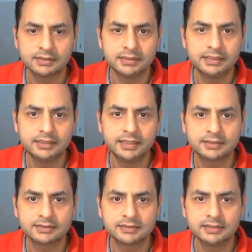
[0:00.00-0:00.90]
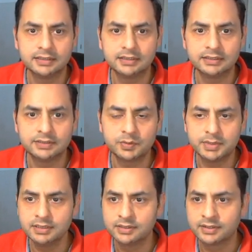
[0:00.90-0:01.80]
index to
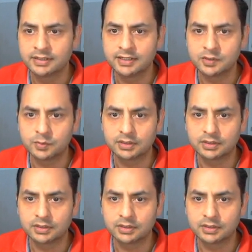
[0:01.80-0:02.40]
me as well.